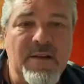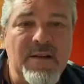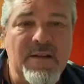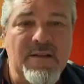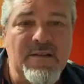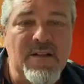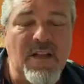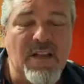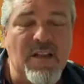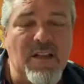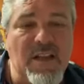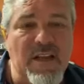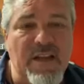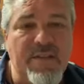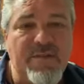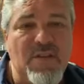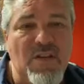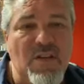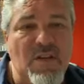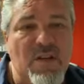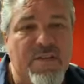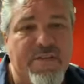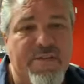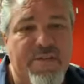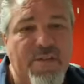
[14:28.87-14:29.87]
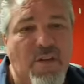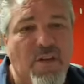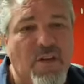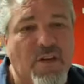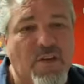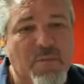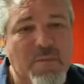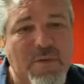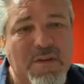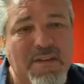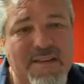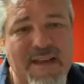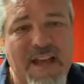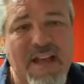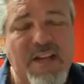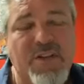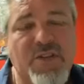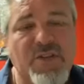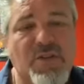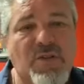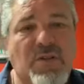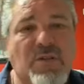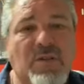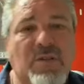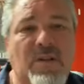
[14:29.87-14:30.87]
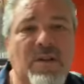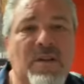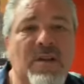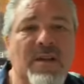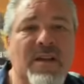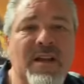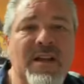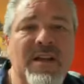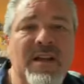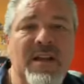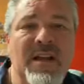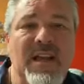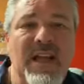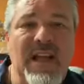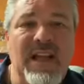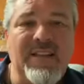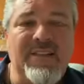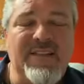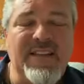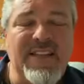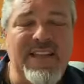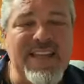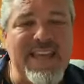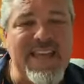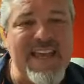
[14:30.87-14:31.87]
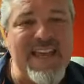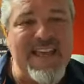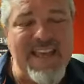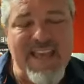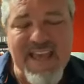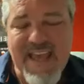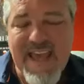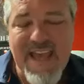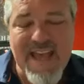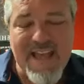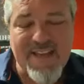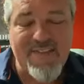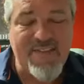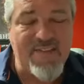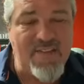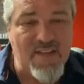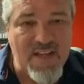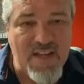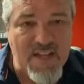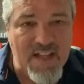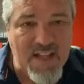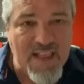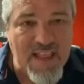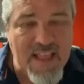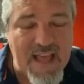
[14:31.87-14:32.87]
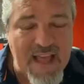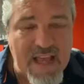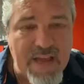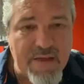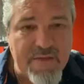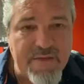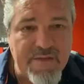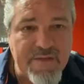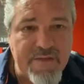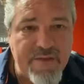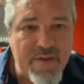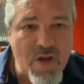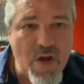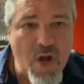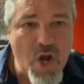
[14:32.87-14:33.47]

to live to your fullest potential and to kick ass in life.